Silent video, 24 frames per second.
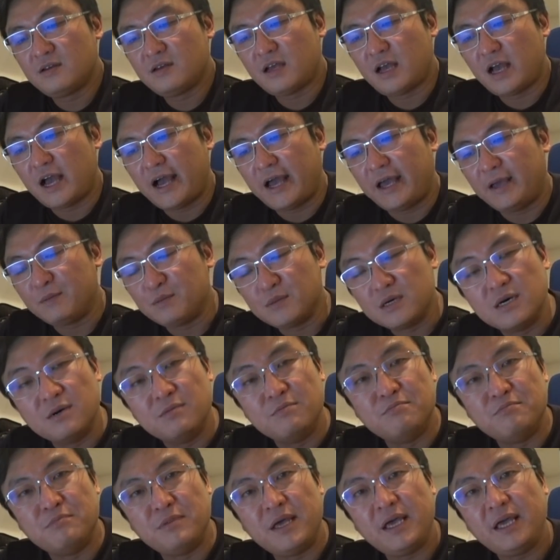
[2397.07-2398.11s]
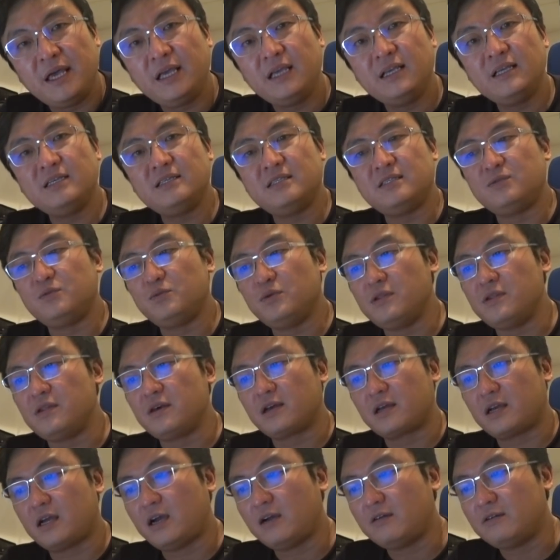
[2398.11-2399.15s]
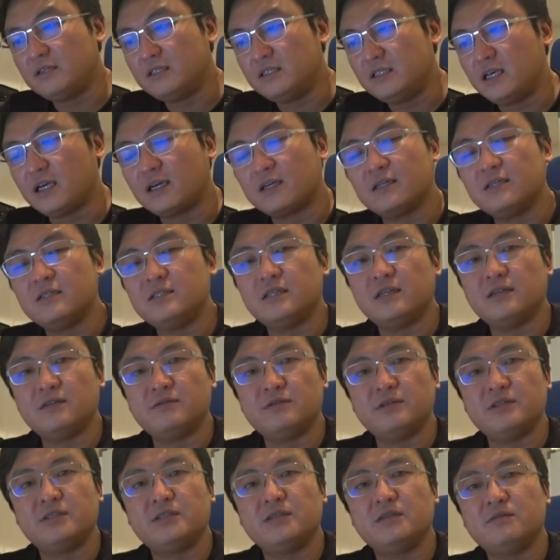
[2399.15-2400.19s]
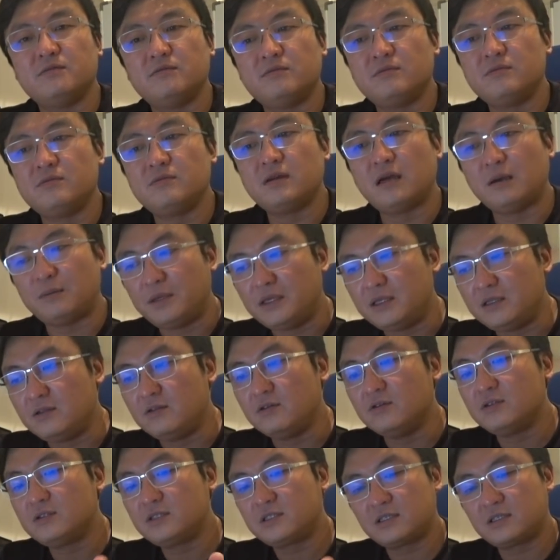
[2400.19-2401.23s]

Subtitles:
am amazed with the current younger generation. I mean, those